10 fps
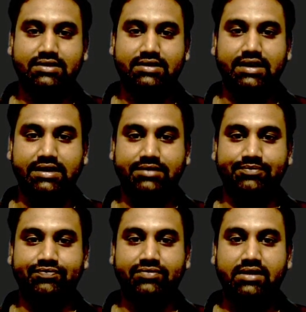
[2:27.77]
3
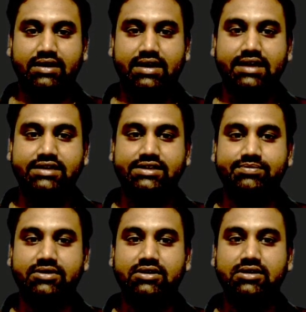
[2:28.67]
kg
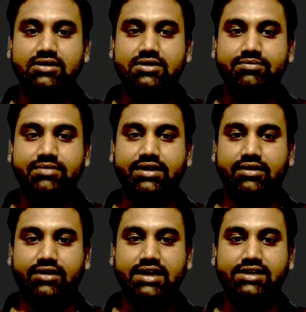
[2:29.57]
per
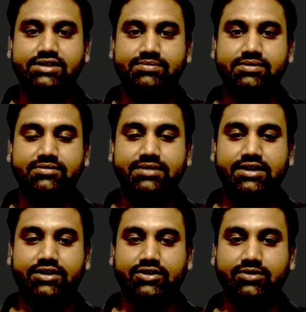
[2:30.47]
meter
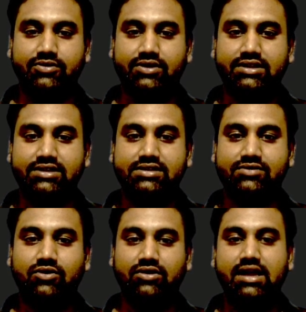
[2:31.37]
cube. Okay, this is
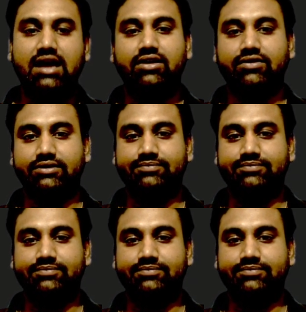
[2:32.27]
what they have given.